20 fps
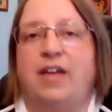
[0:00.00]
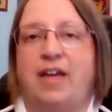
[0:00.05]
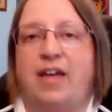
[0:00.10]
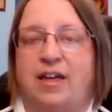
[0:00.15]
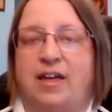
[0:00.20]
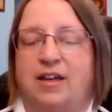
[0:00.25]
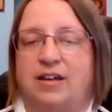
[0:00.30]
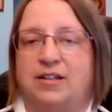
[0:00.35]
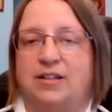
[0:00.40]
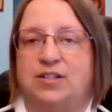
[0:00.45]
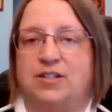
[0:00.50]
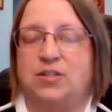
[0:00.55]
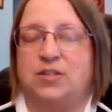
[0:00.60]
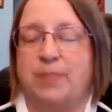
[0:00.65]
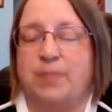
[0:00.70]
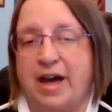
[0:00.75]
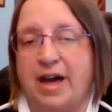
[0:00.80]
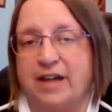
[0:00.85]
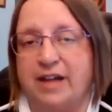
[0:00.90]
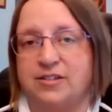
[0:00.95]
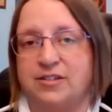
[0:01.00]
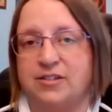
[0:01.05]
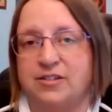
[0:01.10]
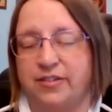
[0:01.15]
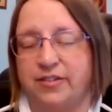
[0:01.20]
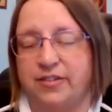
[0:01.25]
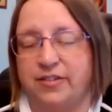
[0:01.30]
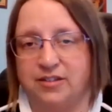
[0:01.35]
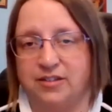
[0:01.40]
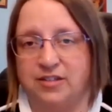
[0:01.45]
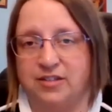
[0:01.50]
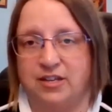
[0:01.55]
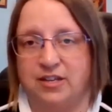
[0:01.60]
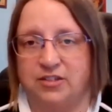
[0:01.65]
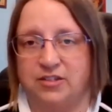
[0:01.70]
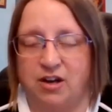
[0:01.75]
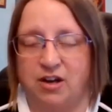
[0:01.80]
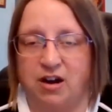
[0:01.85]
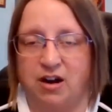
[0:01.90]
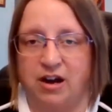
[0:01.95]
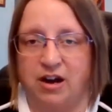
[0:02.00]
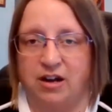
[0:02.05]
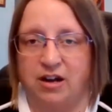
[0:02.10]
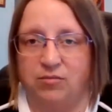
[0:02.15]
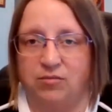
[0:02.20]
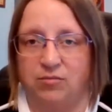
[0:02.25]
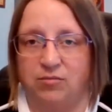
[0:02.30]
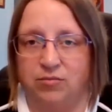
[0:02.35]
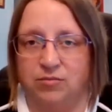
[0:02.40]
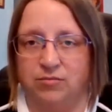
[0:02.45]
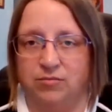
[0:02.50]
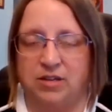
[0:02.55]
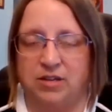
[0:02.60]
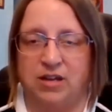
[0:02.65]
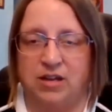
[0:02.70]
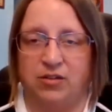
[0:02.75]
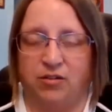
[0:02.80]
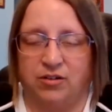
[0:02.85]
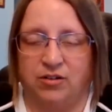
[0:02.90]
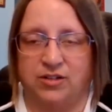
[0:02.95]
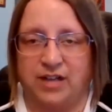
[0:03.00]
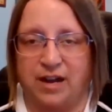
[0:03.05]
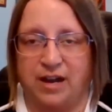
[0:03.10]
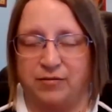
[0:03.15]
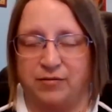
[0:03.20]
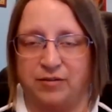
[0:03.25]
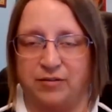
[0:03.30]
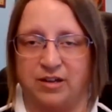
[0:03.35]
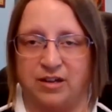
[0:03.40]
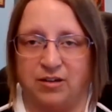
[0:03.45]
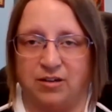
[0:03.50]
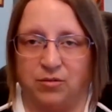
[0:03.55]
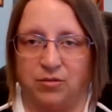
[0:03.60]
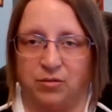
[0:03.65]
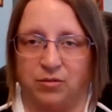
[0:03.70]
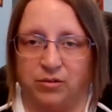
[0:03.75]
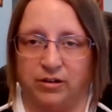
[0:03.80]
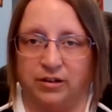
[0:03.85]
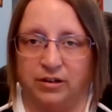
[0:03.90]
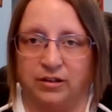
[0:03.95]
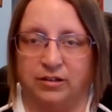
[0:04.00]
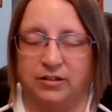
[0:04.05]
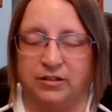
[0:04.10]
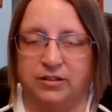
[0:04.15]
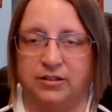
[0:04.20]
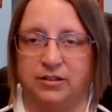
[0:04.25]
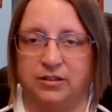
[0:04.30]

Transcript: and Spats thinks he's caught either Daphne or